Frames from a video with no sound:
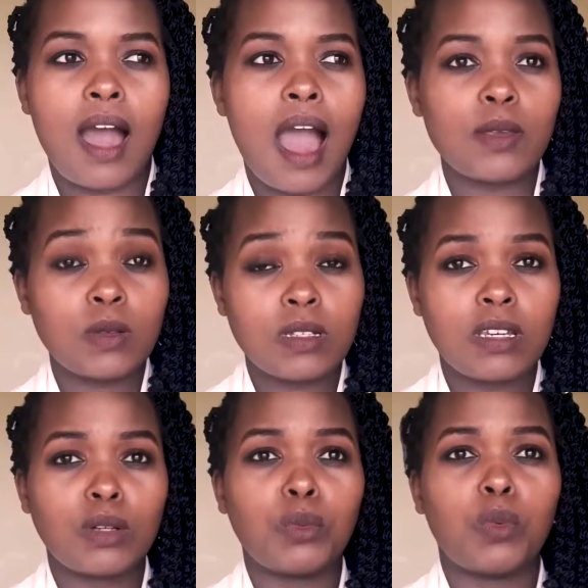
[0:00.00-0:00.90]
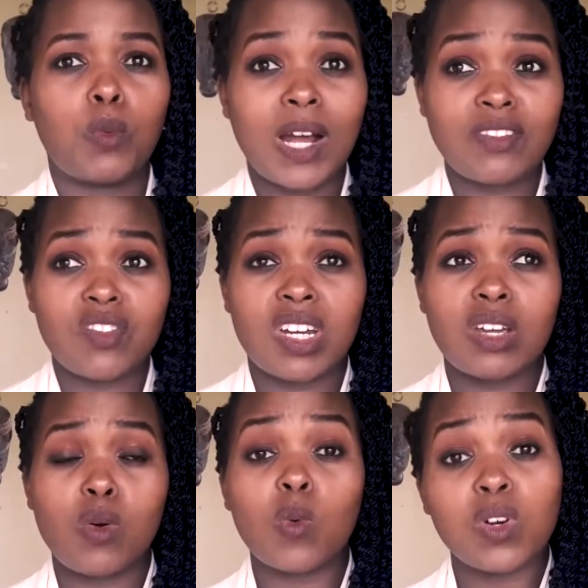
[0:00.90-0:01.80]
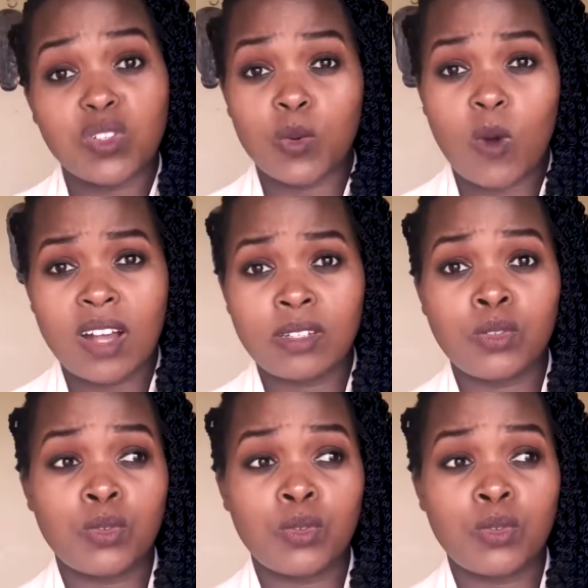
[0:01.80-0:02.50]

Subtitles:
Are you still wondering what you want to